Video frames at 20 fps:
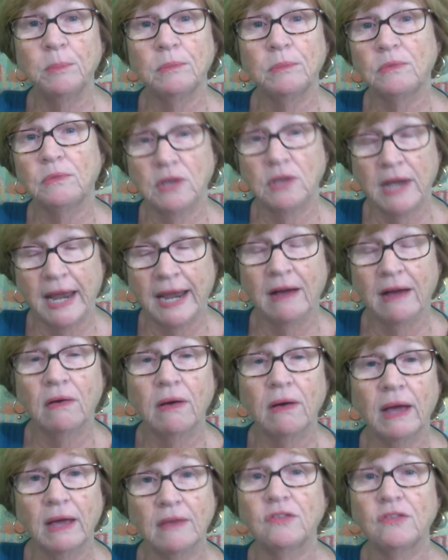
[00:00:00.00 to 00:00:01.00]
now
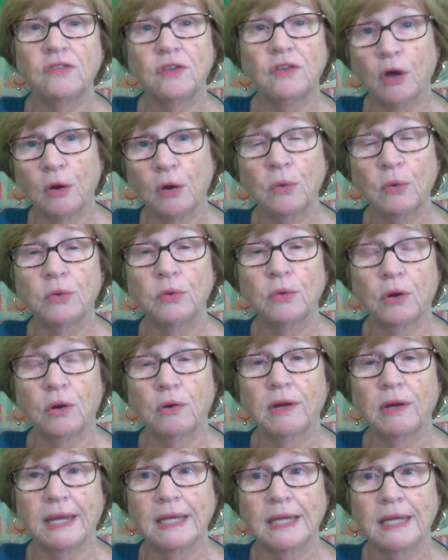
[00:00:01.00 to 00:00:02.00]
has told her
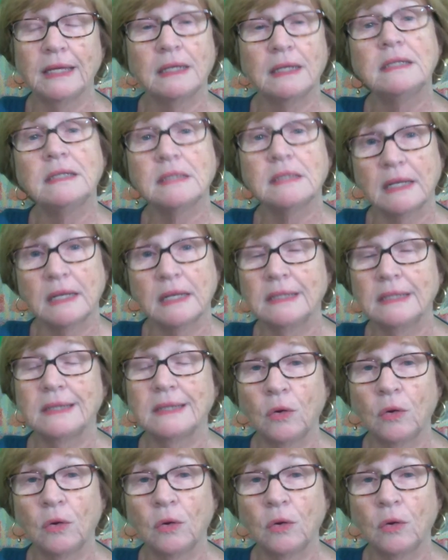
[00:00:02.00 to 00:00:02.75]
kid is that it's